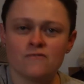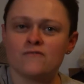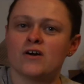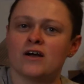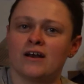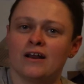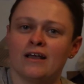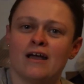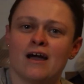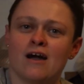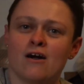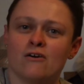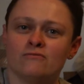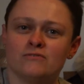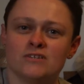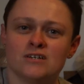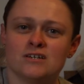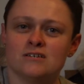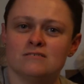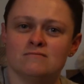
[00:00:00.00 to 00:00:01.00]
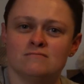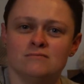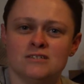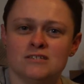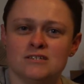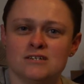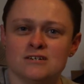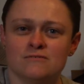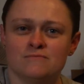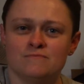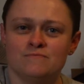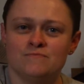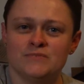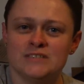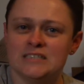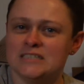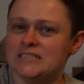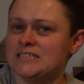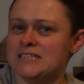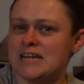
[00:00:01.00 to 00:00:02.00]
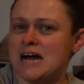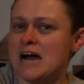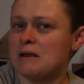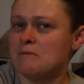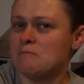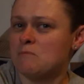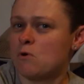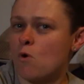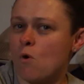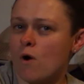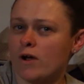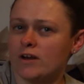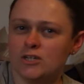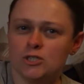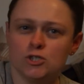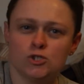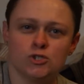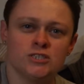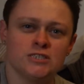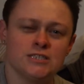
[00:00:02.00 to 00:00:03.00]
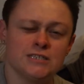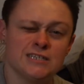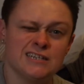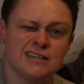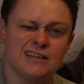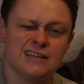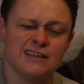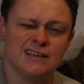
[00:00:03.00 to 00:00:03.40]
finding out that, he's not quite interested.